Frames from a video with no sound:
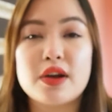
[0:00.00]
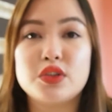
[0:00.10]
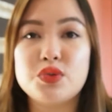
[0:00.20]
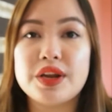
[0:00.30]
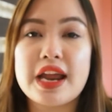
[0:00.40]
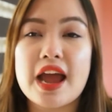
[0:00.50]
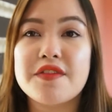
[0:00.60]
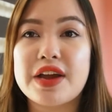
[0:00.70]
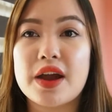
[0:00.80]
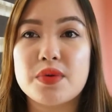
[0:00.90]
2.5
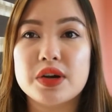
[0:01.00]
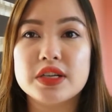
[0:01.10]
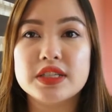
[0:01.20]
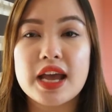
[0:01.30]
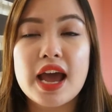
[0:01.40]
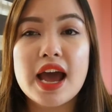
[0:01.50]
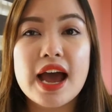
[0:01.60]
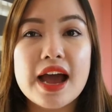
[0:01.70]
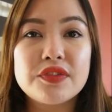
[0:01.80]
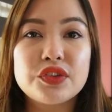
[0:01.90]
hours
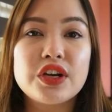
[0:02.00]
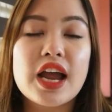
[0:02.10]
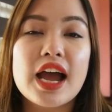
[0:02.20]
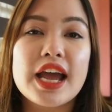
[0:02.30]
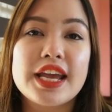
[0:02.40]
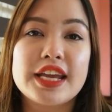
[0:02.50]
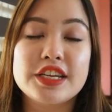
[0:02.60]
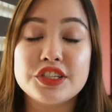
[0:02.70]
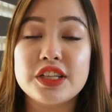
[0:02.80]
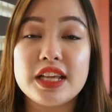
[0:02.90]
after I
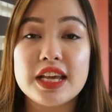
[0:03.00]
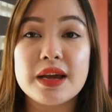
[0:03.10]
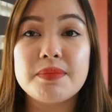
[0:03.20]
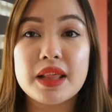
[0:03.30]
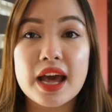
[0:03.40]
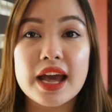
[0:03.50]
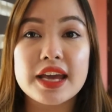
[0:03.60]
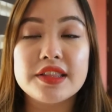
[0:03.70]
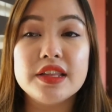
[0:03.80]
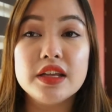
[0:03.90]
initially
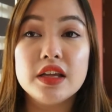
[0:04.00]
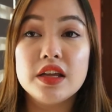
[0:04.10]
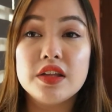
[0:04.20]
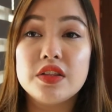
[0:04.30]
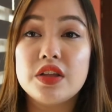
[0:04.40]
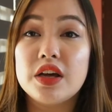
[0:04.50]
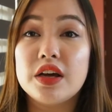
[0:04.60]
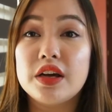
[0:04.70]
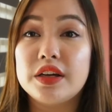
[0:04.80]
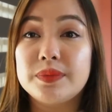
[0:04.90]
applied
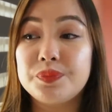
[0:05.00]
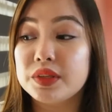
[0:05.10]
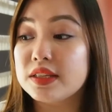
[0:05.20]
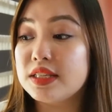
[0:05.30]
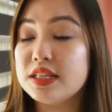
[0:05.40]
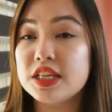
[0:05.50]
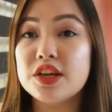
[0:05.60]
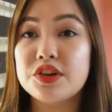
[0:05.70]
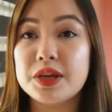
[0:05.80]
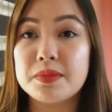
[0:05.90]
the CC
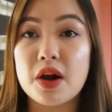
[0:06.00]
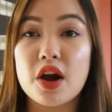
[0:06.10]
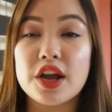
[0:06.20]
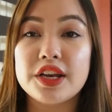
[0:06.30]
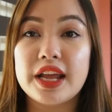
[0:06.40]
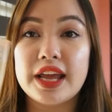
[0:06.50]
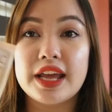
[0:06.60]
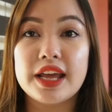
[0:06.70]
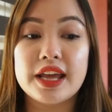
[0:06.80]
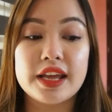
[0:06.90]
cream on,
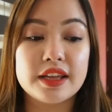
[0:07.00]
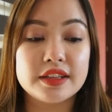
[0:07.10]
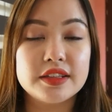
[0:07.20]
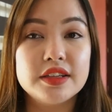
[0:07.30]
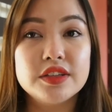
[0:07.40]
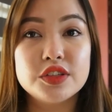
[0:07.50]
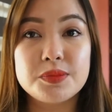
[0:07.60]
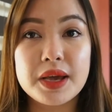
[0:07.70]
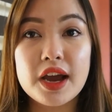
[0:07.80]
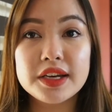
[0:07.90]
and to
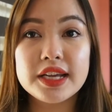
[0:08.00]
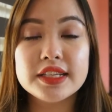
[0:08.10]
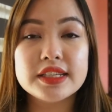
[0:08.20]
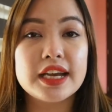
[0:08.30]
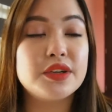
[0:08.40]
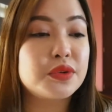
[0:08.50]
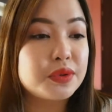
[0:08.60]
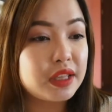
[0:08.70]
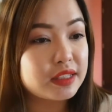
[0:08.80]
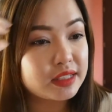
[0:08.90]
be honest, I don't
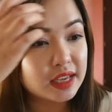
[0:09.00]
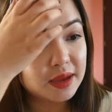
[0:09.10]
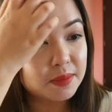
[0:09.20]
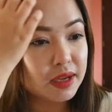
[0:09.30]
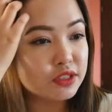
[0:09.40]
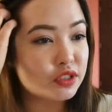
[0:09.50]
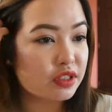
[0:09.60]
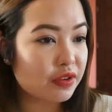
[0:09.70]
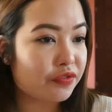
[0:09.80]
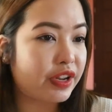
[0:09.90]
really see much
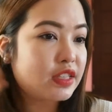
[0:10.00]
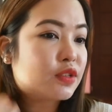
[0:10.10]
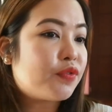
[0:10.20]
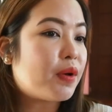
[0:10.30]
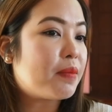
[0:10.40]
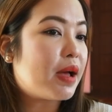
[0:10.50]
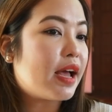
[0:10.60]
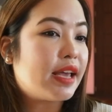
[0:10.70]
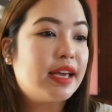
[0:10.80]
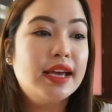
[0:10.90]
difference from
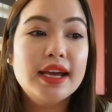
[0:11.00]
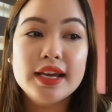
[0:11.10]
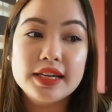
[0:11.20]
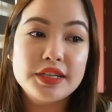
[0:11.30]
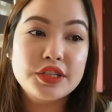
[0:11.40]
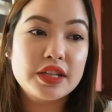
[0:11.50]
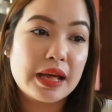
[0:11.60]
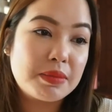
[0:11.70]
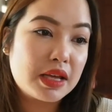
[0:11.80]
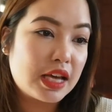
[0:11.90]
my initial
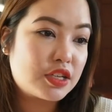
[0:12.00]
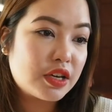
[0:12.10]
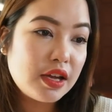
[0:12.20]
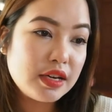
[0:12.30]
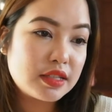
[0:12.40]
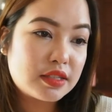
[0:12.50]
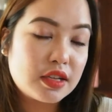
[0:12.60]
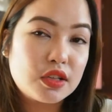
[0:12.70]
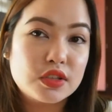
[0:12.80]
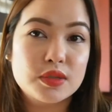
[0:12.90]
application. It still
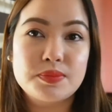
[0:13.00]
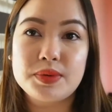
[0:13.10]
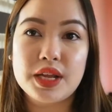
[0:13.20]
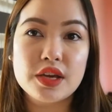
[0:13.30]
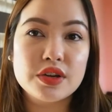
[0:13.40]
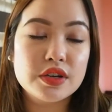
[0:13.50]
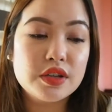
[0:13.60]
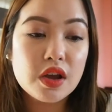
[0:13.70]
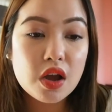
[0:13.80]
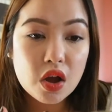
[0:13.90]
looks pretty good,
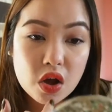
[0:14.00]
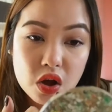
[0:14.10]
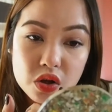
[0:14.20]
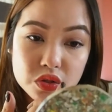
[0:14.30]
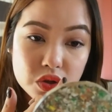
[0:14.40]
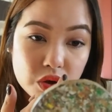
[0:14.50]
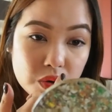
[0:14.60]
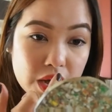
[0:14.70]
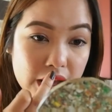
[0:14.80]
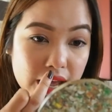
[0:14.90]
although
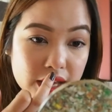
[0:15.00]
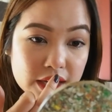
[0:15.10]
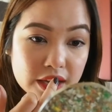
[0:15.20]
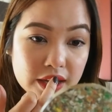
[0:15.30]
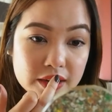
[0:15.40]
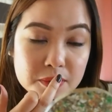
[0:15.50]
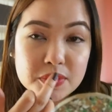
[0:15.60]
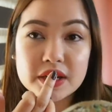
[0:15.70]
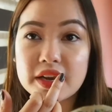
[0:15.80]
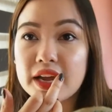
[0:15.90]
I can
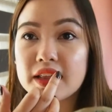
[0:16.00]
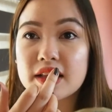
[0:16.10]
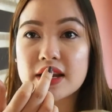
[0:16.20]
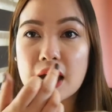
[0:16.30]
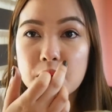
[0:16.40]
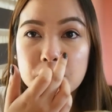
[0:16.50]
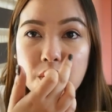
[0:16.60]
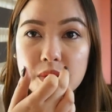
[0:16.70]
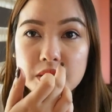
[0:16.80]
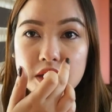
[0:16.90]
predict that I will
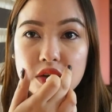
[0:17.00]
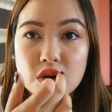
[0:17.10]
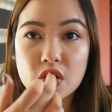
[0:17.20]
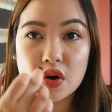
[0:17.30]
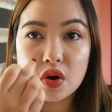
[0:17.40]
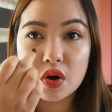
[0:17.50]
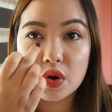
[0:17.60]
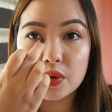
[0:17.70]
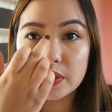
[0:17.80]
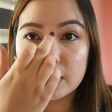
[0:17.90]
probably
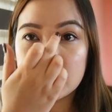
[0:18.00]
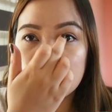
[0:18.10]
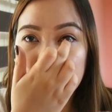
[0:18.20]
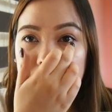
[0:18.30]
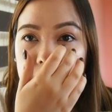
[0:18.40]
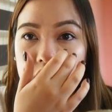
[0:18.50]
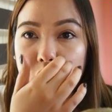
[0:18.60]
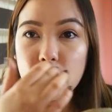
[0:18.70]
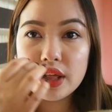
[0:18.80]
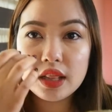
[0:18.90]
go
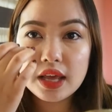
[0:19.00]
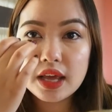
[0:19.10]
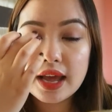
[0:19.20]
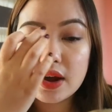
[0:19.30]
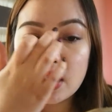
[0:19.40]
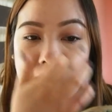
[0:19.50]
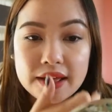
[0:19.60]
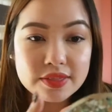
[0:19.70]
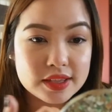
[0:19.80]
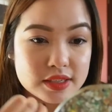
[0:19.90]
oily at
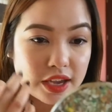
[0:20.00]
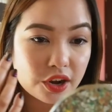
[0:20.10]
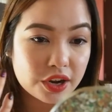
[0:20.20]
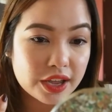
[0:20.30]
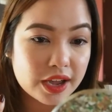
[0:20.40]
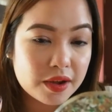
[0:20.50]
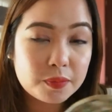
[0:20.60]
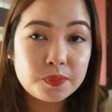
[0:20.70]
this area.